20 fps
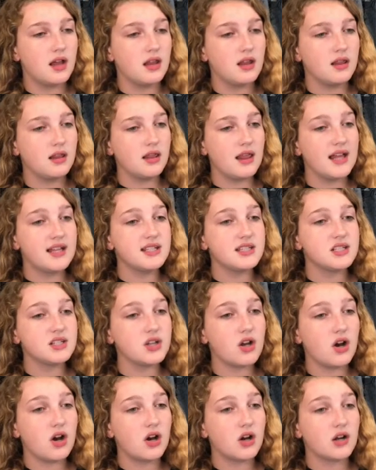let's
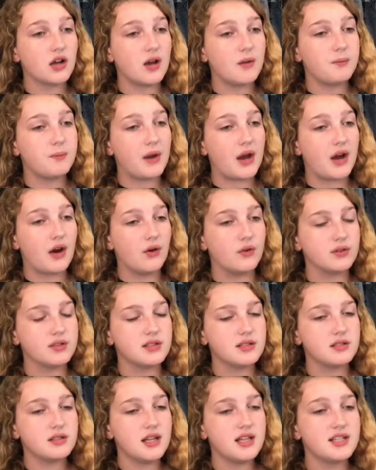talk about,
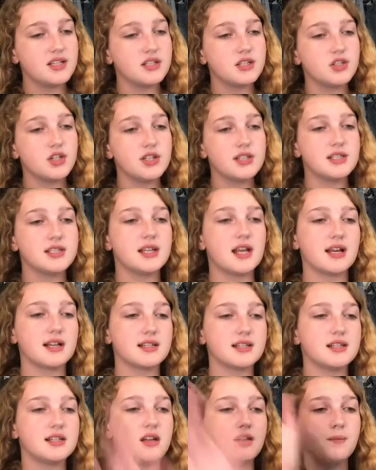let's just
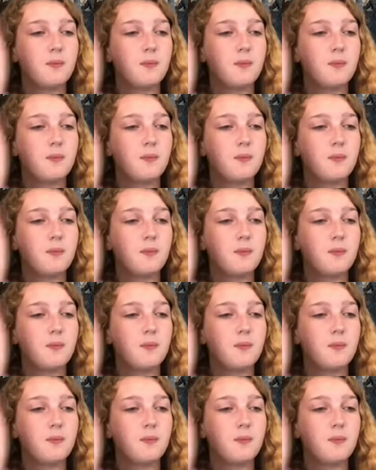next